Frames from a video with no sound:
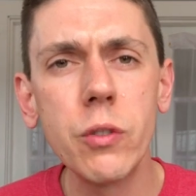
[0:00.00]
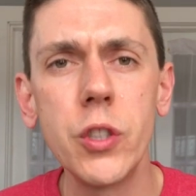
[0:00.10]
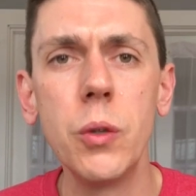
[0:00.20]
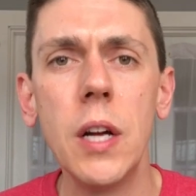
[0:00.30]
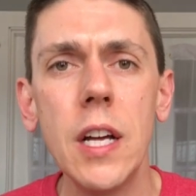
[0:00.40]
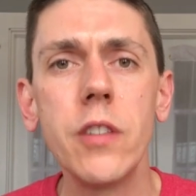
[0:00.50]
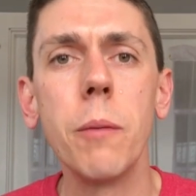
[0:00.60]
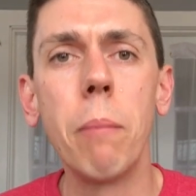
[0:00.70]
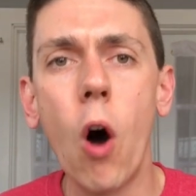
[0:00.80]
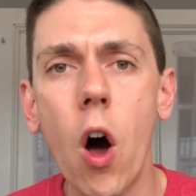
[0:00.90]
to
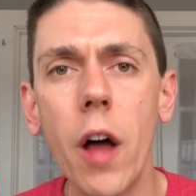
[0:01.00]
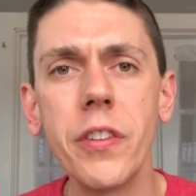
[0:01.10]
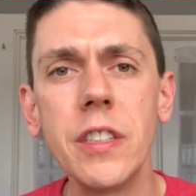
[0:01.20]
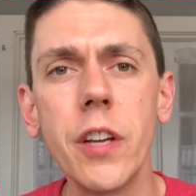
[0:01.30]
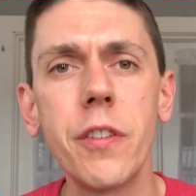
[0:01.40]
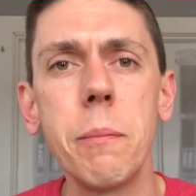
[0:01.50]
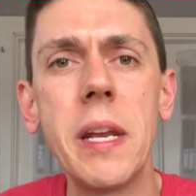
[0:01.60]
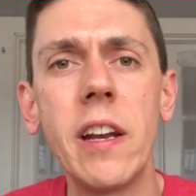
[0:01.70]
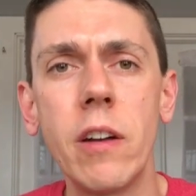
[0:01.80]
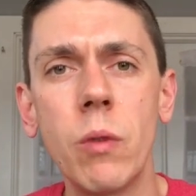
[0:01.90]
pause in just a
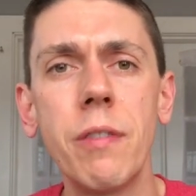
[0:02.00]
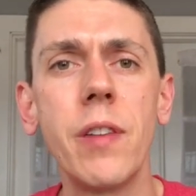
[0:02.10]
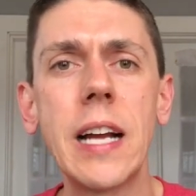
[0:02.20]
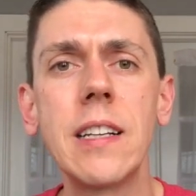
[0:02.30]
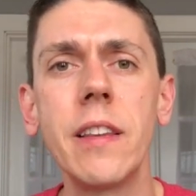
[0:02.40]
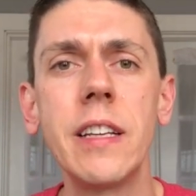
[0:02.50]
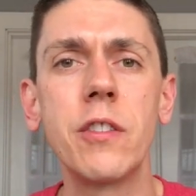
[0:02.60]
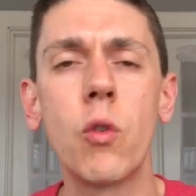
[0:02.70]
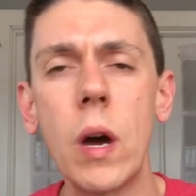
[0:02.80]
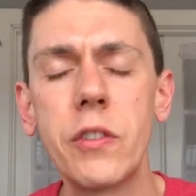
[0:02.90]
minute and reflect on
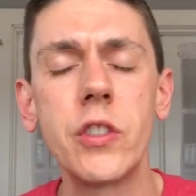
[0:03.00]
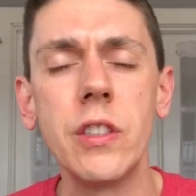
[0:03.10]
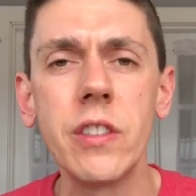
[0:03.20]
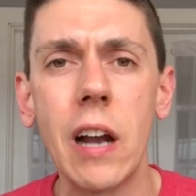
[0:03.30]
these questions,